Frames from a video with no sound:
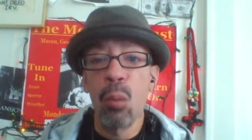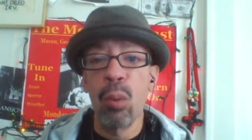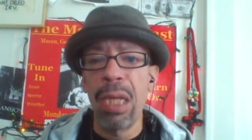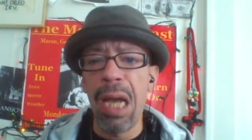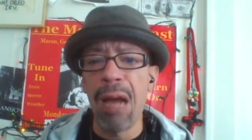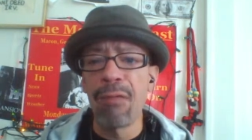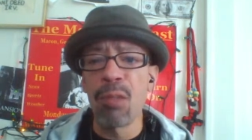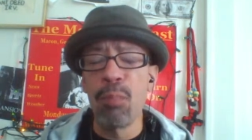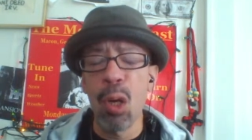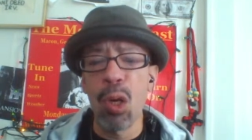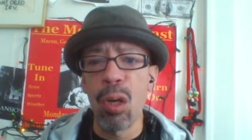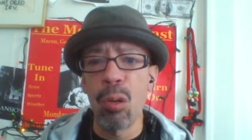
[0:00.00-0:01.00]
We have, a,
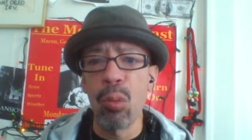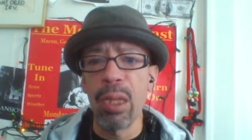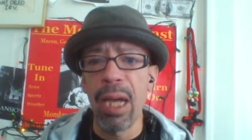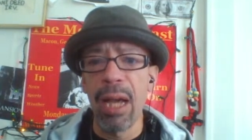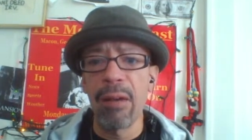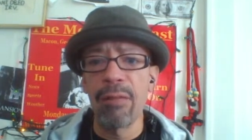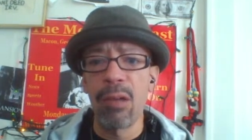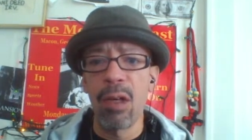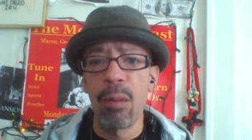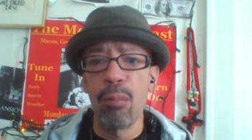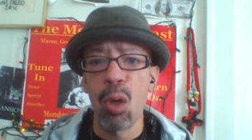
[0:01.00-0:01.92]
uh, we have uh,